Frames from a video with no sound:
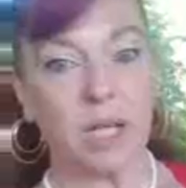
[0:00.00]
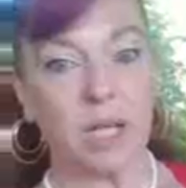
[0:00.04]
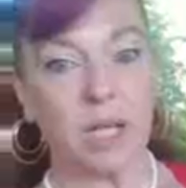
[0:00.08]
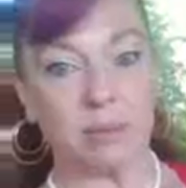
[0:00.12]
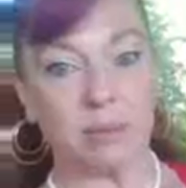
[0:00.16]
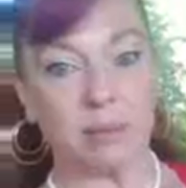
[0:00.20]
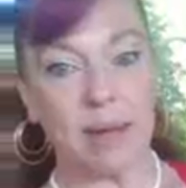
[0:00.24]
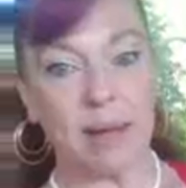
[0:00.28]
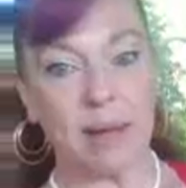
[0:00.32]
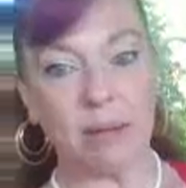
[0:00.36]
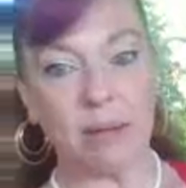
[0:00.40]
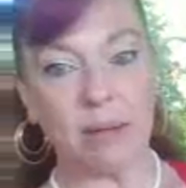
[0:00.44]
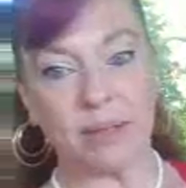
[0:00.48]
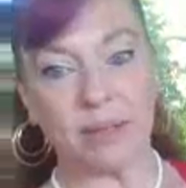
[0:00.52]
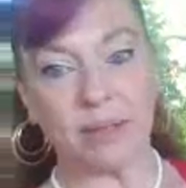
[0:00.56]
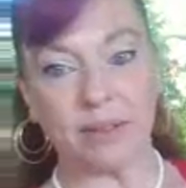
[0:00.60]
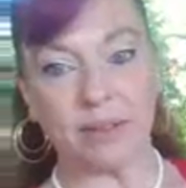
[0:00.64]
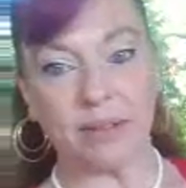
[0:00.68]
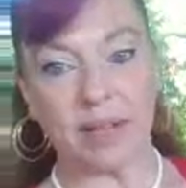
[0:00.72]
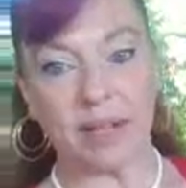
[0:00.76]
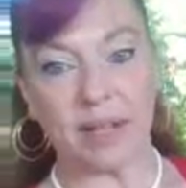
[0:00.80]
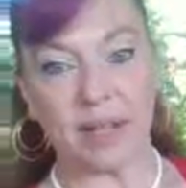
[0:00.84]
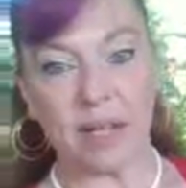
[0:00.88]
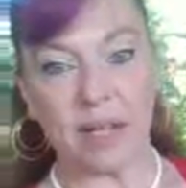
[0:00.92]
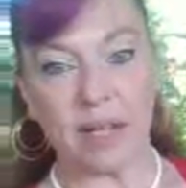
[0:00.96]
Doesn't matter what the
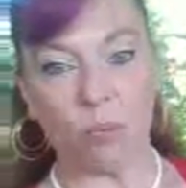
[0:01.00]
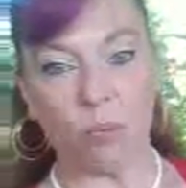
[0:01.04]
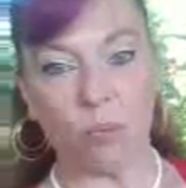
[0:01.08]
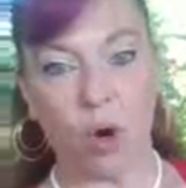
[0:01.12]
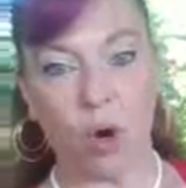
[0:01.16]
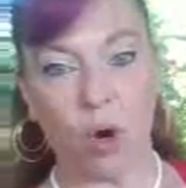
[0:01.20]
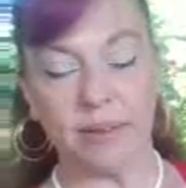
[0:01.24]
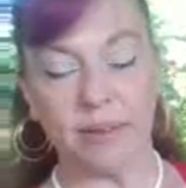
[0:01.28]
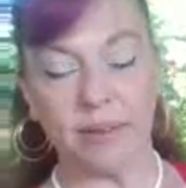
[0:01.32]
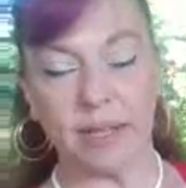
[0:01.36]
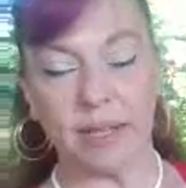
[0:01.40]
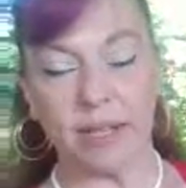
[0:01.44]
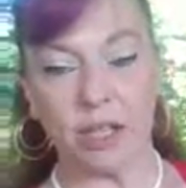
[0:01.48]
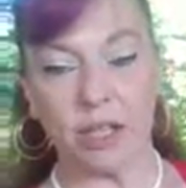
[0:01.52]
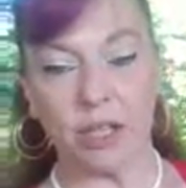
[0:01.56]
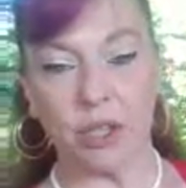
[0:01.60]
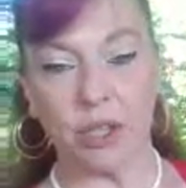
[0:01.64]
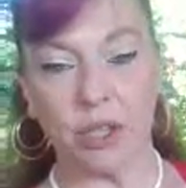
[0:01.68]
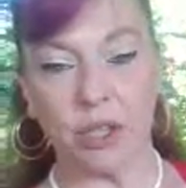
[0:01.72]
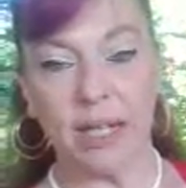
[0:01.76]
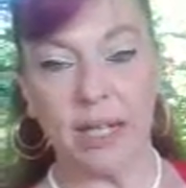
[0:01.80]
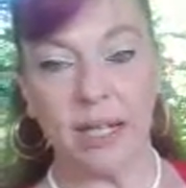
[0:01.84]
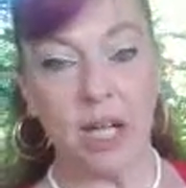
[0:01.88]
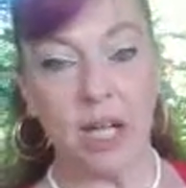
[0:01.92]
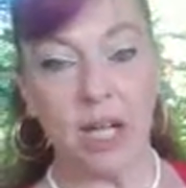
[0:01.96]
other eight wands are
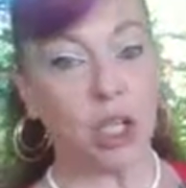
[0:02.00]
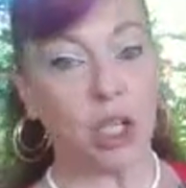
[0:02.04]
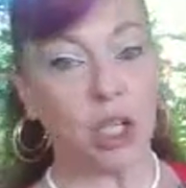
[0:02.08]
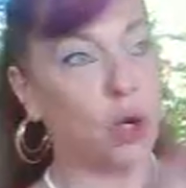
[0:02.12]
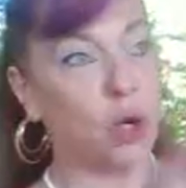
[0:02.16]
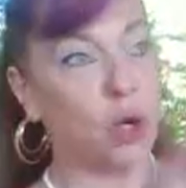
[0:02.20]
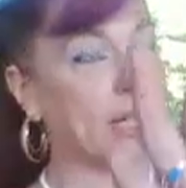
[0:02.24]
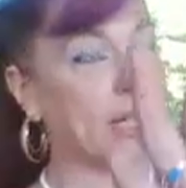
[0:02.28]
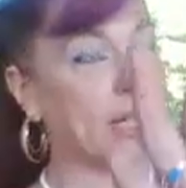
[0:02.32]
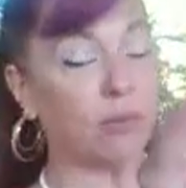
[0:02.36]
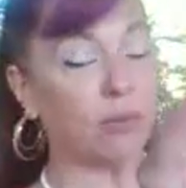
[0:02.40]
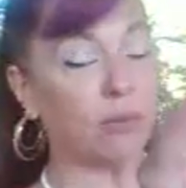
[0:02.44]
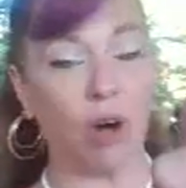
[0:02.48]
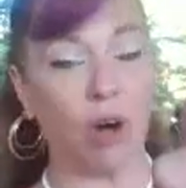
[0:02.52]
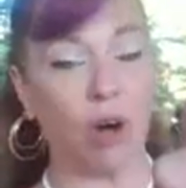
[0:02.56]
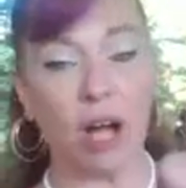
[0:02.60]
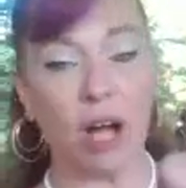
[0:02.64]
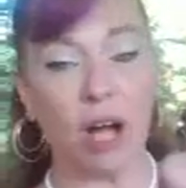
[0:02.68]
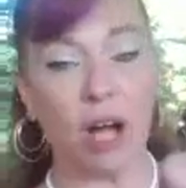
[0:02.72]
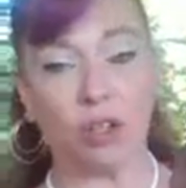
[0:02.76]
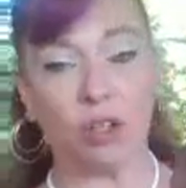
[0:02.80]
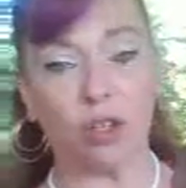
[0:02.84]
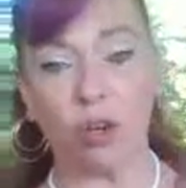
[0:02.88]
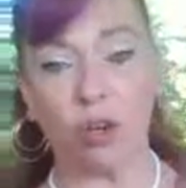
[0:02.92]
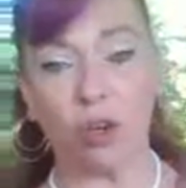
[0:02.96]
doing. Go Kit
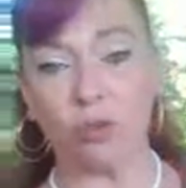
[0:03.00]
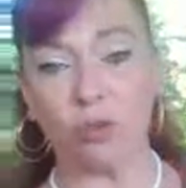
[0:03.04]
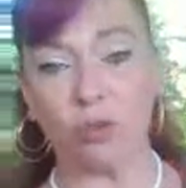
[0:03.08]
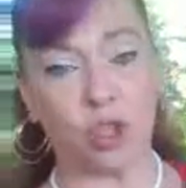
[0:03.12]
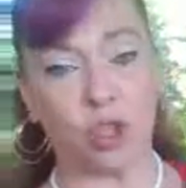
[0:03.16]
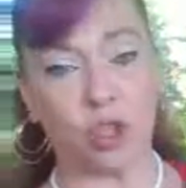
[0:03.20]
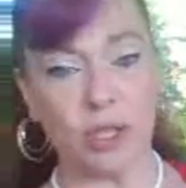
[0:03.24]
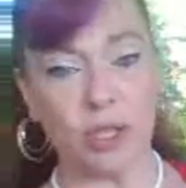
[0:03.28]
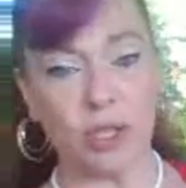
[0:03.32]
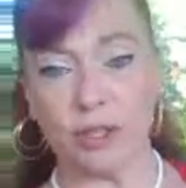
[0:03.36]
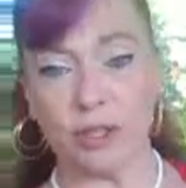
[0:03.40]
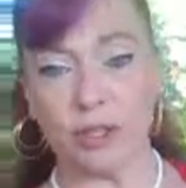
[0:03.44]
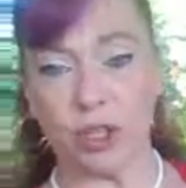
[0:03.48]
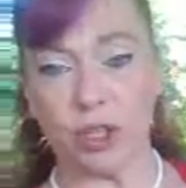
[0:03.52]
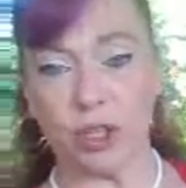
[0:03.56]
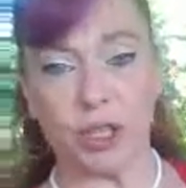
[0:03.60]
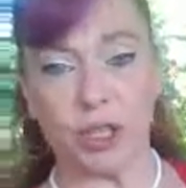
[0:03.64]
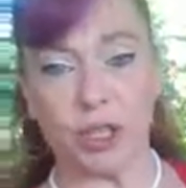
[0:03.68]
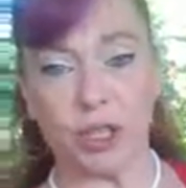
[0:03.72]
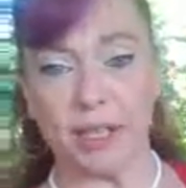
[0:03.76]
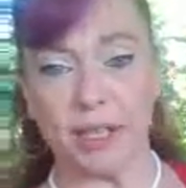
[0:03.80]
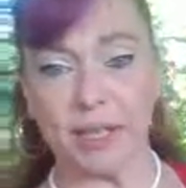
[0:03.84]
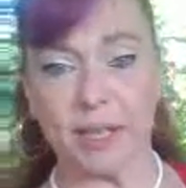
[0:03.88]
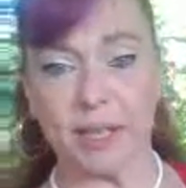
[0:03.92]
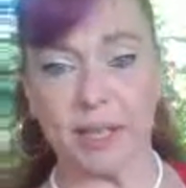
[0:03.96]
Rock, go join a
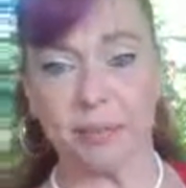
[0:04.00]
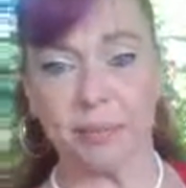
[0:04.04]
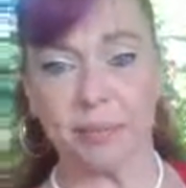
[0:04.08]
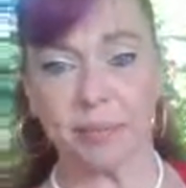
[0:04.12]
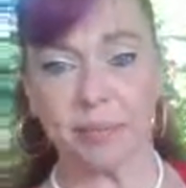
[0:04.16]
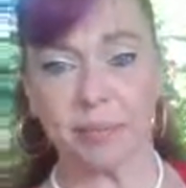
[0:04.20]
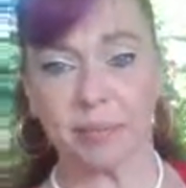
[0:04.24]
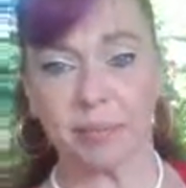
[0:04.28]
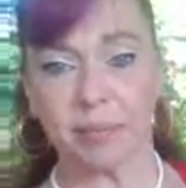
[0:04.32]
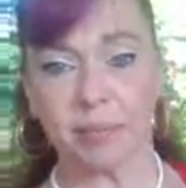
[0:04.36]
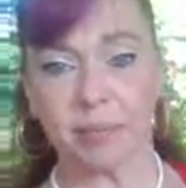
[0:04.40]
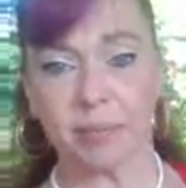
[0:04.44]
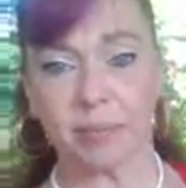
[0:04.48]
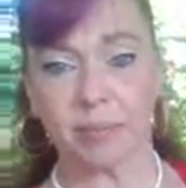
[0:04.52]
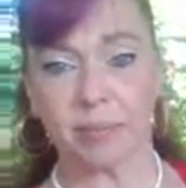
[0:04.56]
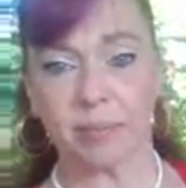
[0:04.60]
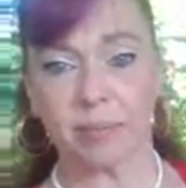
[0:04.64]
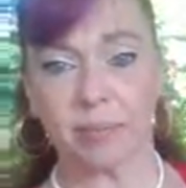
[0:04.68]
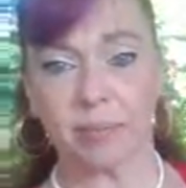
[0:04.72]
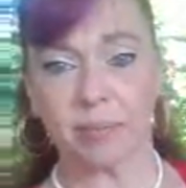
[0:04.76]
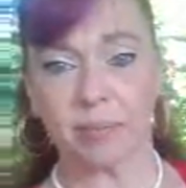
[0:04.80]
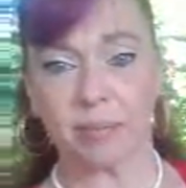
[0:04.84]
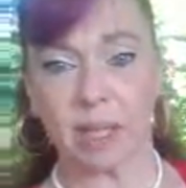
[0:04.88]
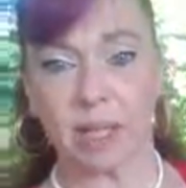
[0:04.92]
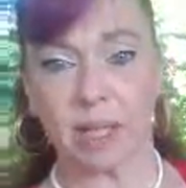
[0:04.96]
circus.
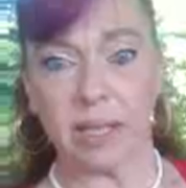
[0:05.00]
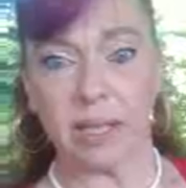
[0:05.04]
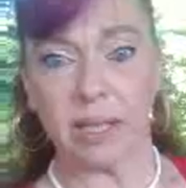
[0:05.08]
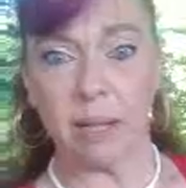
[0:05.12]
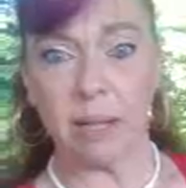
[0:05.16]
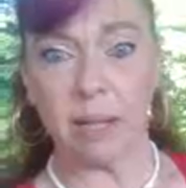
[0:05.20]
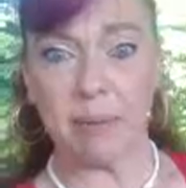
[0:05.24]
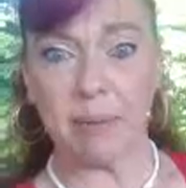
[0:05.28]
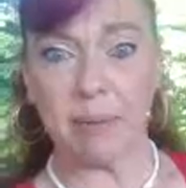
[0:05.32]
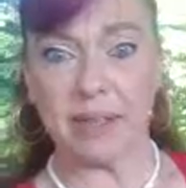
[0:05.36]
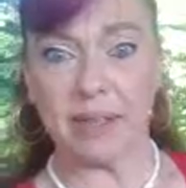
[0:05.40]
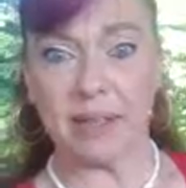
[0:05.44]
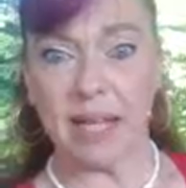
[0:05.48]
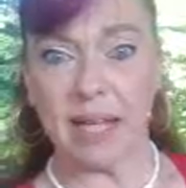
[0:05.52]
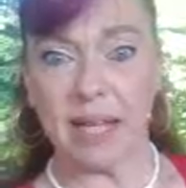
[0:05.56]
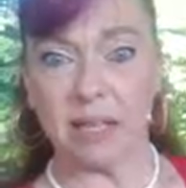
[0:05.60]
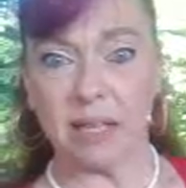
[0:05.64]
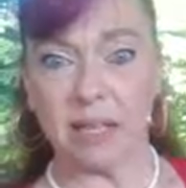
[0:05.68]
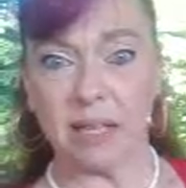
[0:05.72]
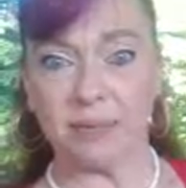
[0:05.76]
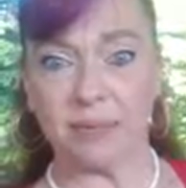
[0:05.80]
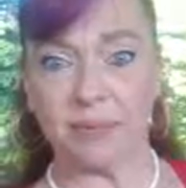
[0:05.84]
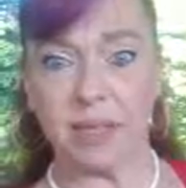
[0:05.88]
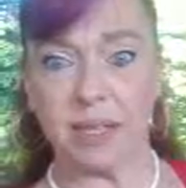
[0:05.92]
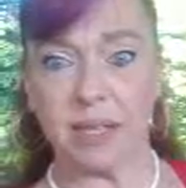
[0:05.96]
Clean up after the
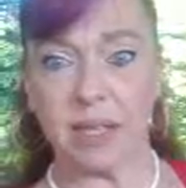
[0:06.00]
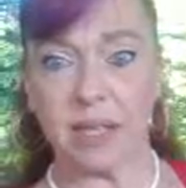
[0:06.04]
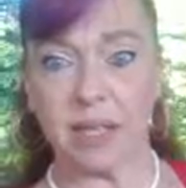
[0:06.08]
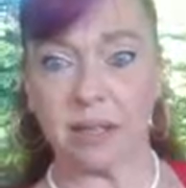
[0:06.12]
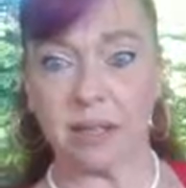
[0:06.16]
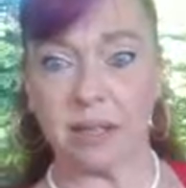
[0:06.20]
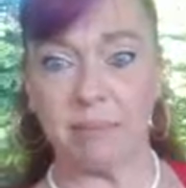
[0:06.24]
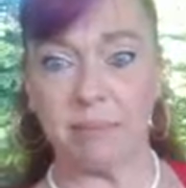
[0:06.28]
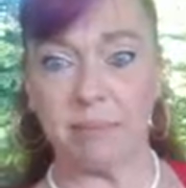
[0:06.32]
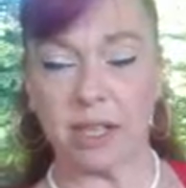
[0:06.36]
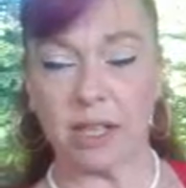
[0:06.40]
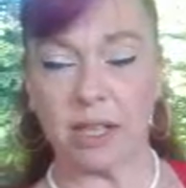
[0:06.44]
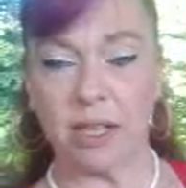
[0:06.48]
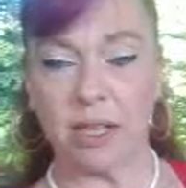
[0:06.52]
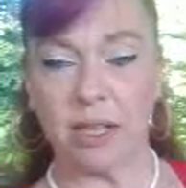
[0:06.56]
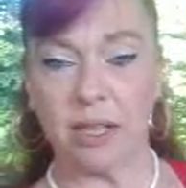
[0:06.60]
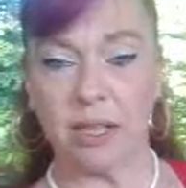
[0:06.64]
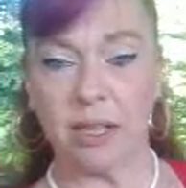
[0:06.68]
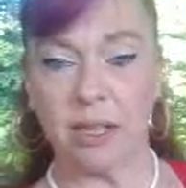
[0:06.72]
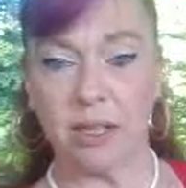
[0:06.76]
elephants, doesn't matter.